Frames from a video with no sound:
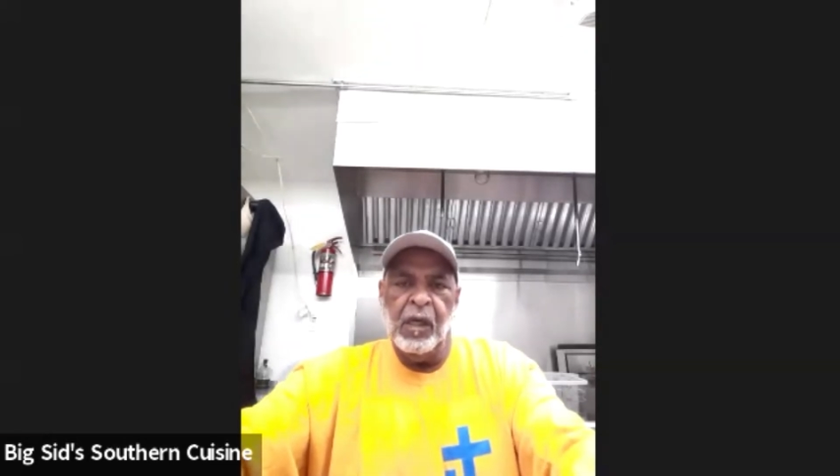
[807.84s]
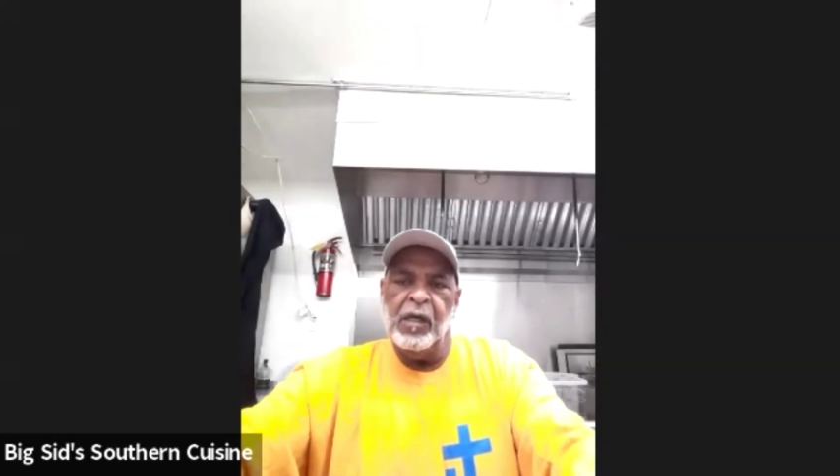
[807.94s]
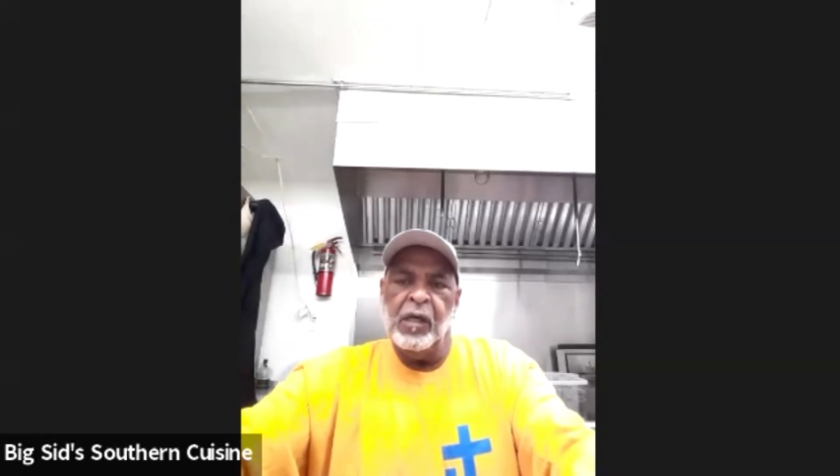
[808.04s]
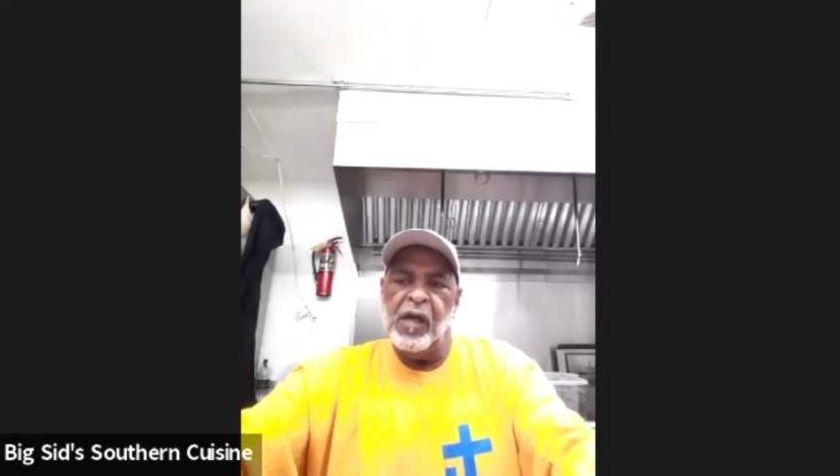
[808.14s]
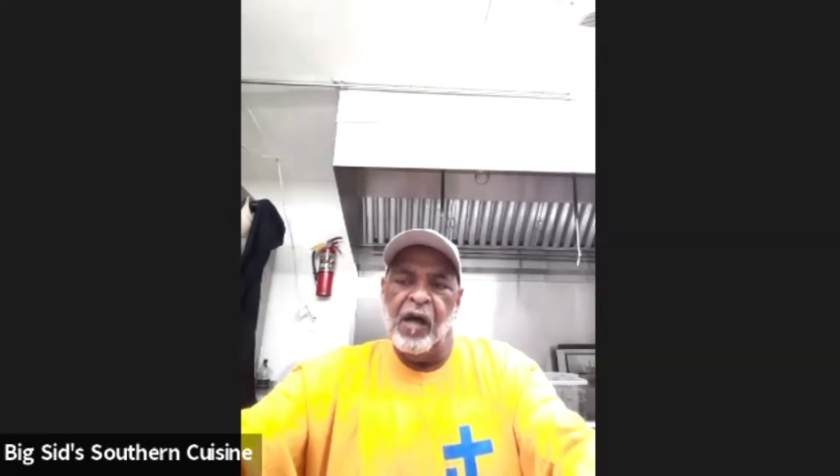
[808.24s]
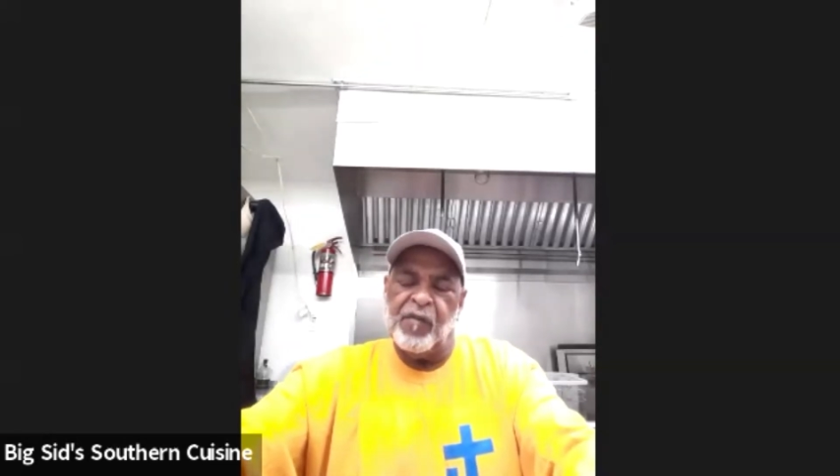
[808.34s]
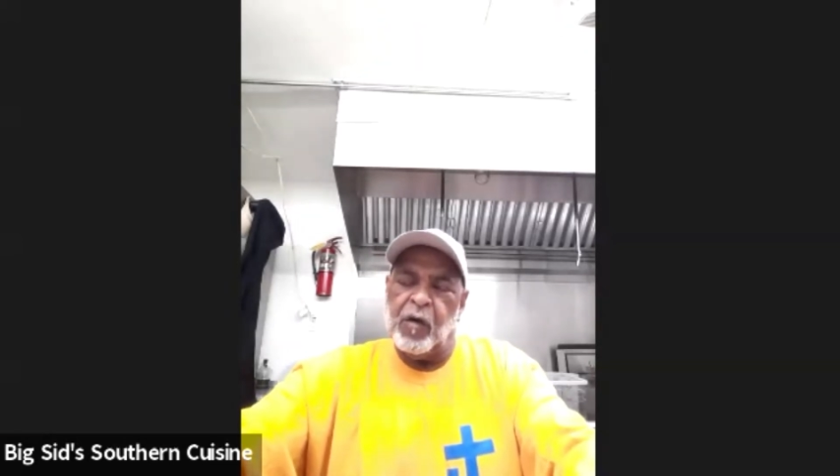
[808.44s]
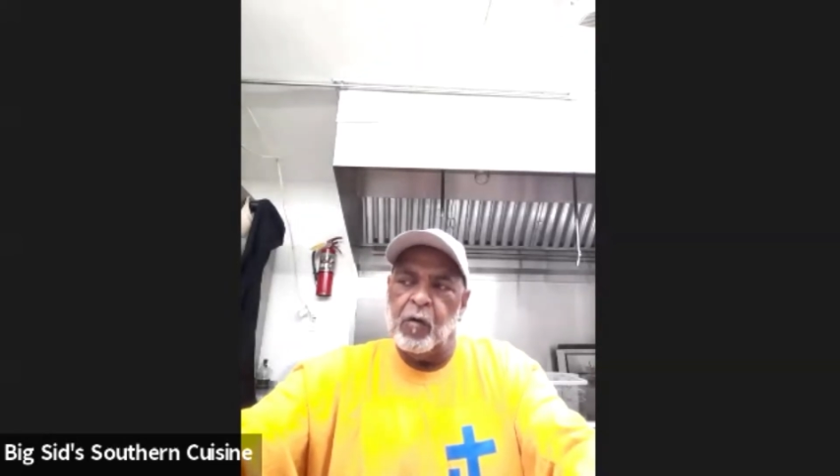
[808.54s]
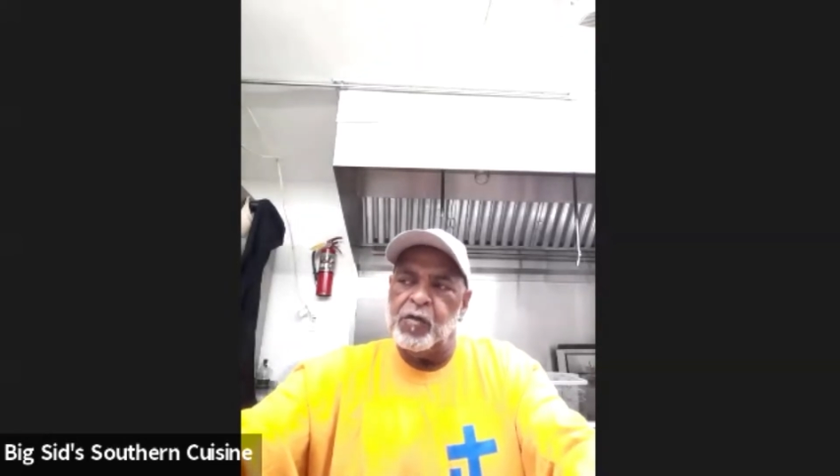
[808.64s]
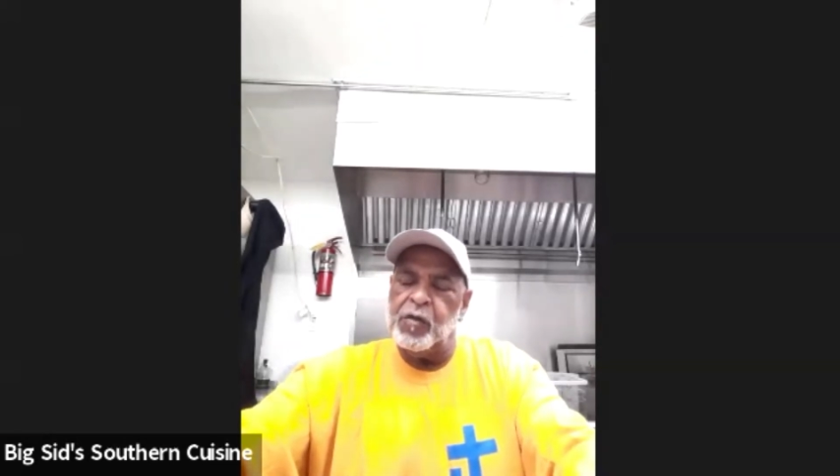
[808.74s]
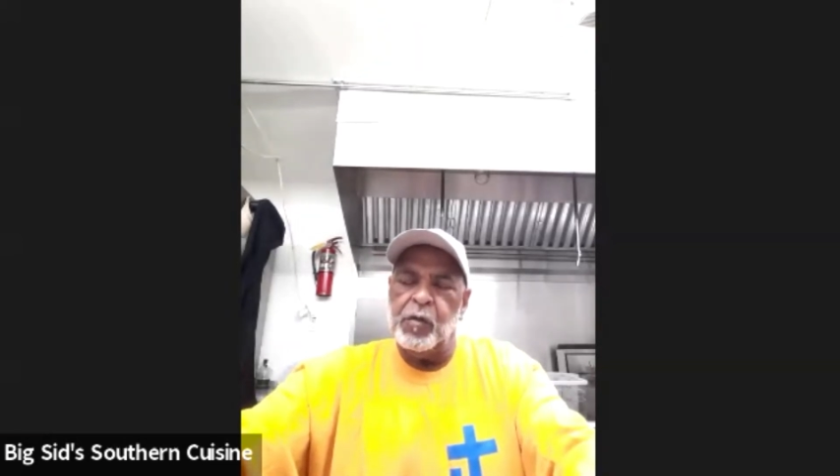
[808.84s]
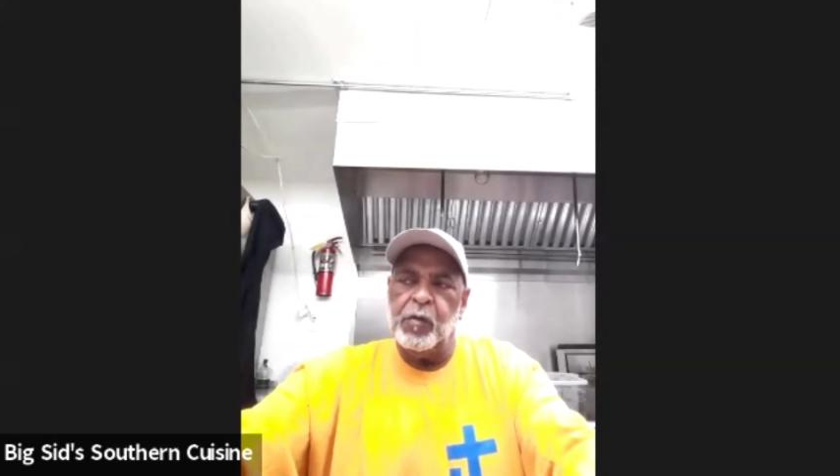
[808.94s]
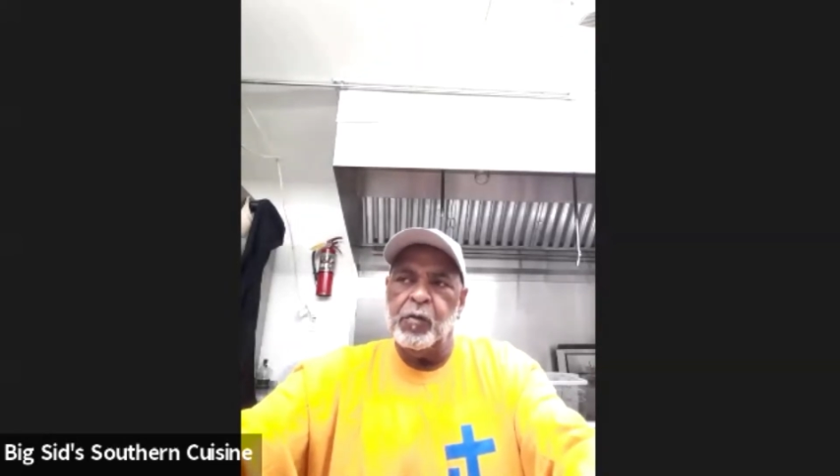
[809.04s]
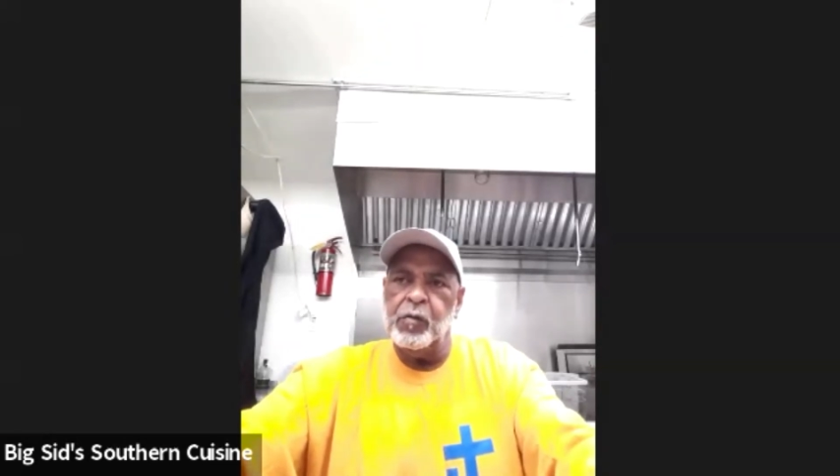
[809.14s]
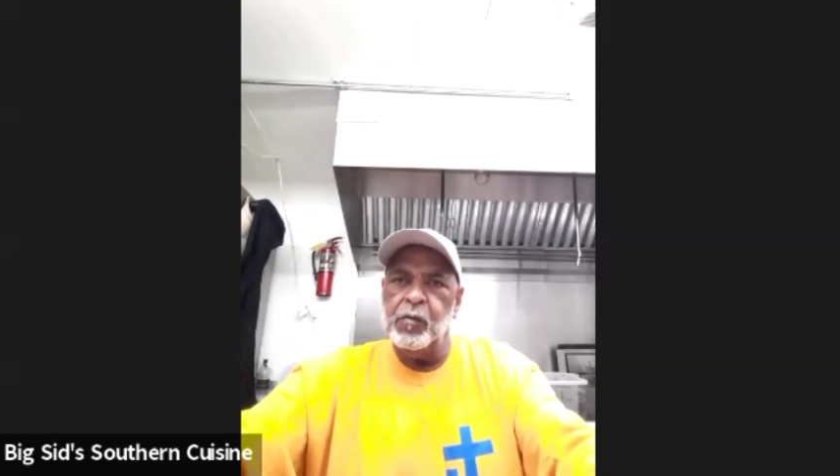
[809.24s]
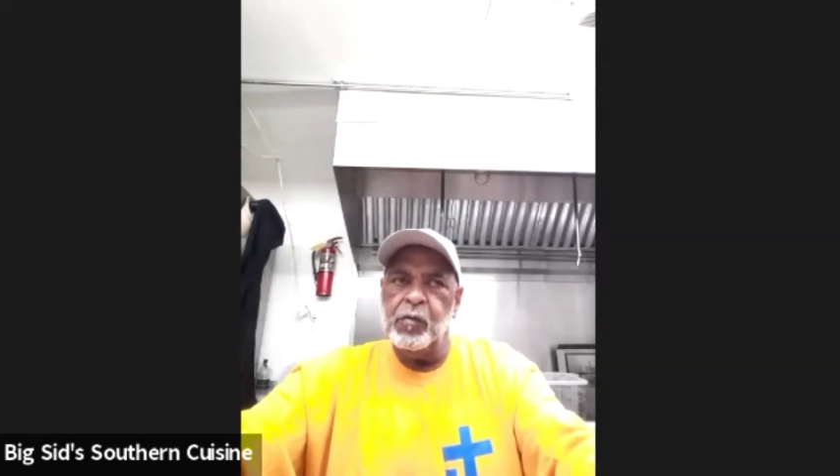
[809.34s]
You have to go to